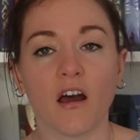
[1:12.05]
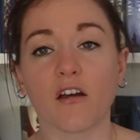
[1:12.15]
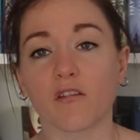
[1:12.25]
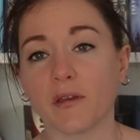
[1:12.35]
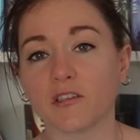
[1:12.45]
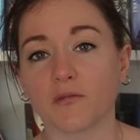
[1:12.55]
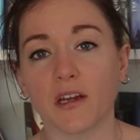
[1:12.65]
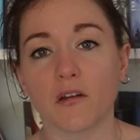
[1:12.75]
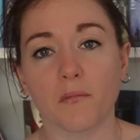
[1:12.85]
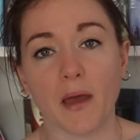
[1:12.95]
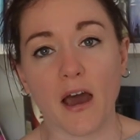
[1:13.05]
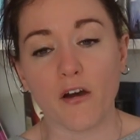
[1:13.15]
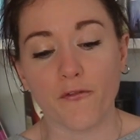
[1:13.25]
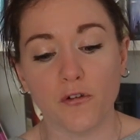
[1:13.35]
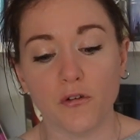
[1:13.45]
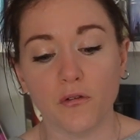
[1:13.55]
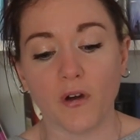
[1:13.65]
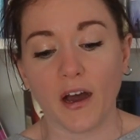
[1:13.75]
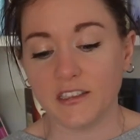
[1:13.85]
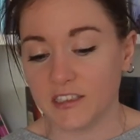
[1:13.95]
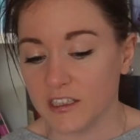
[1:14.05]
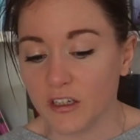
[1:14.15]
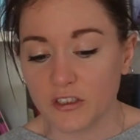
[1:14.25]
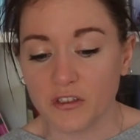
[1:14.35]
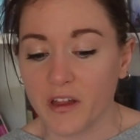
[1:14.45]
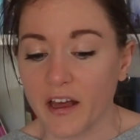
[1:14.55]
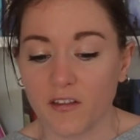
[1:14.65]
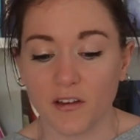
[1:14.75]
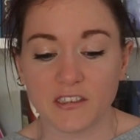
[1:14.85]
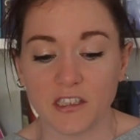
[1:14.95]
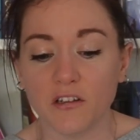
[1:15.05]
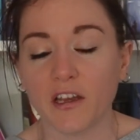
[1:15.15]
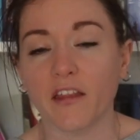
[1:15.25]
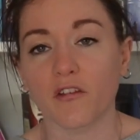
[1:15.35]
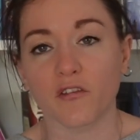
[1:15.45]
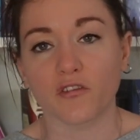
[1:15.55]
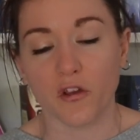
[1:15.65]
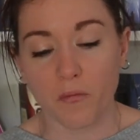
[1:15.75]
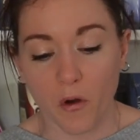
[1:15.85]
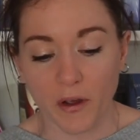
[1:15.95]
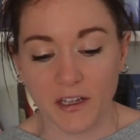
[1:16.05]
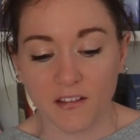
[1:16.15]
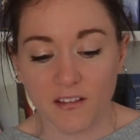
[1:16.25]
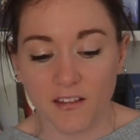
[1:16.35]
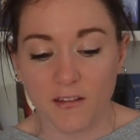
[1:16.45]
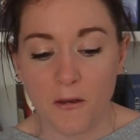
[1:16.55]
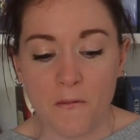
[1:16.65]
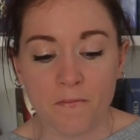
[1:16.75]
I was meant to read Powerful. I did not do that, so I did not get those 2 points.